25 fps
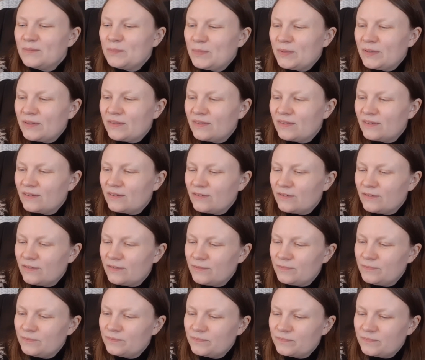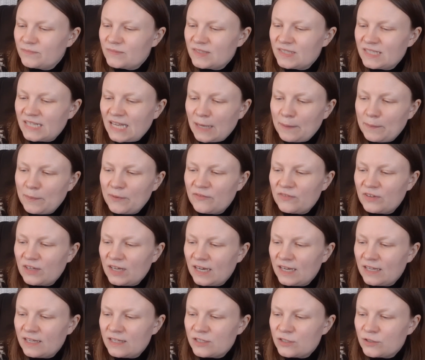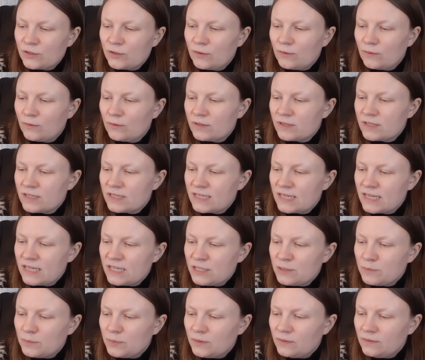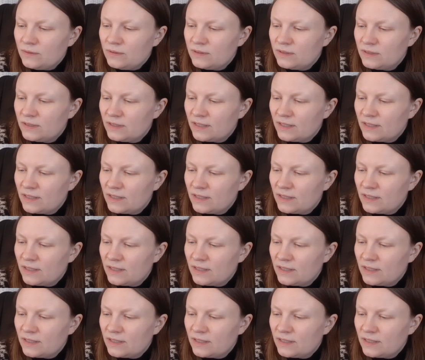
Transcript: but the type of yarn is called Sensible.